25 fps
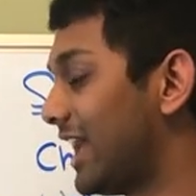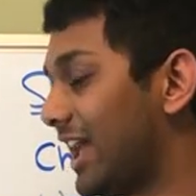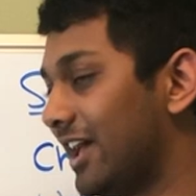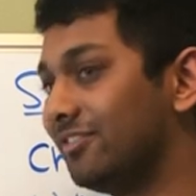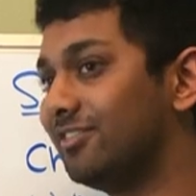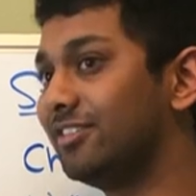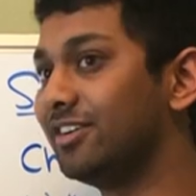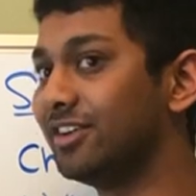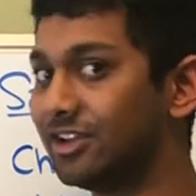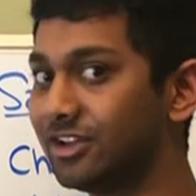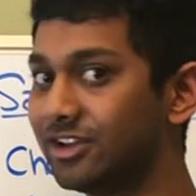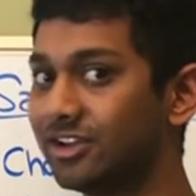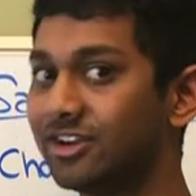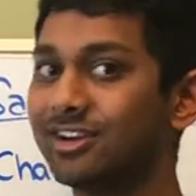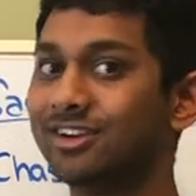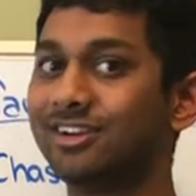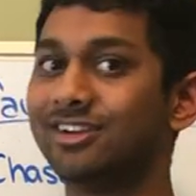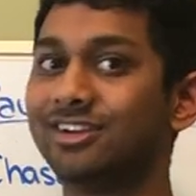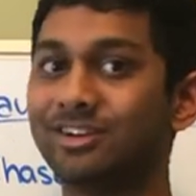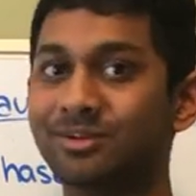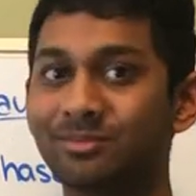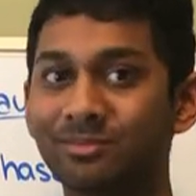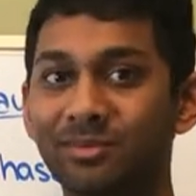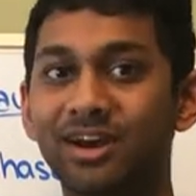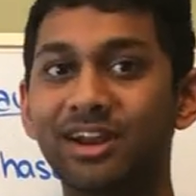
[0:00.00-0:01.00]
every year
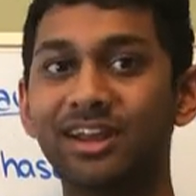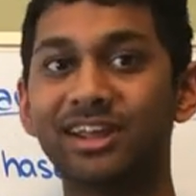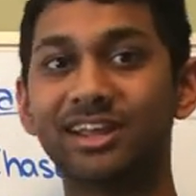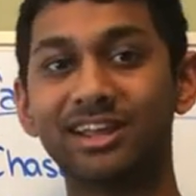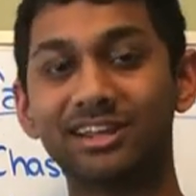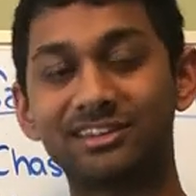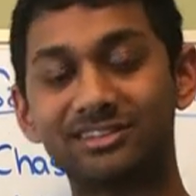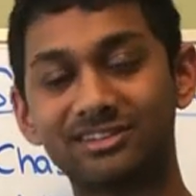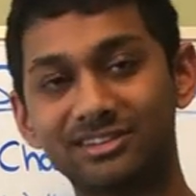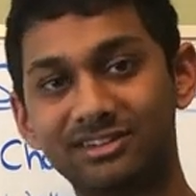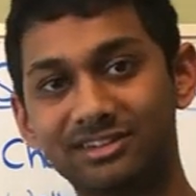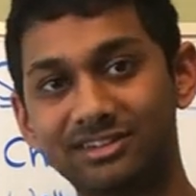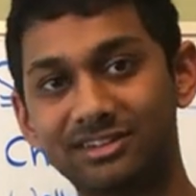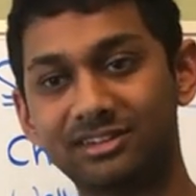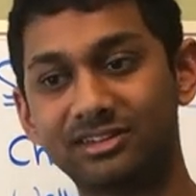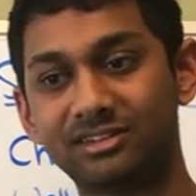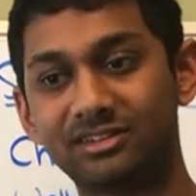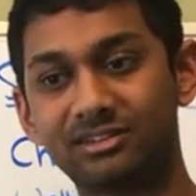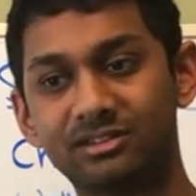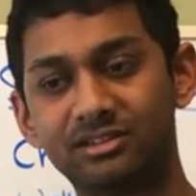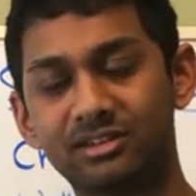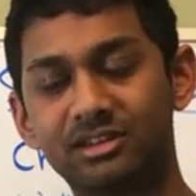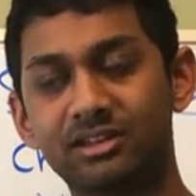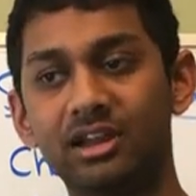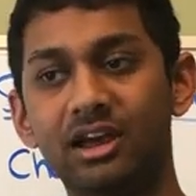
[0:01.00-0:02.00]
your money gets
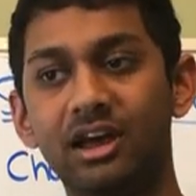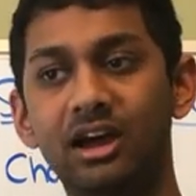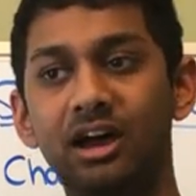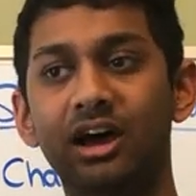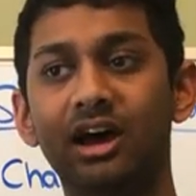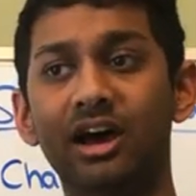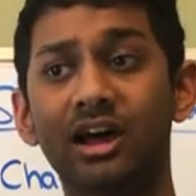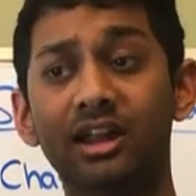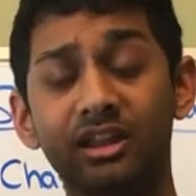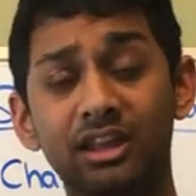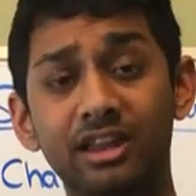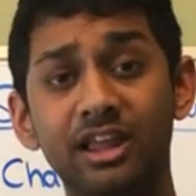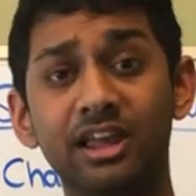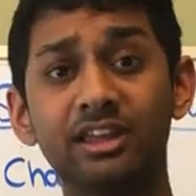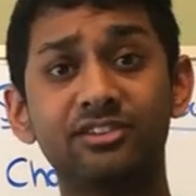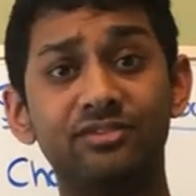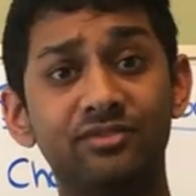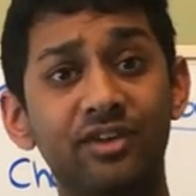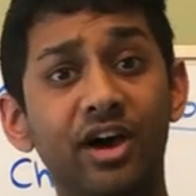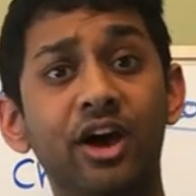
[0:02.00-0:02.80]
less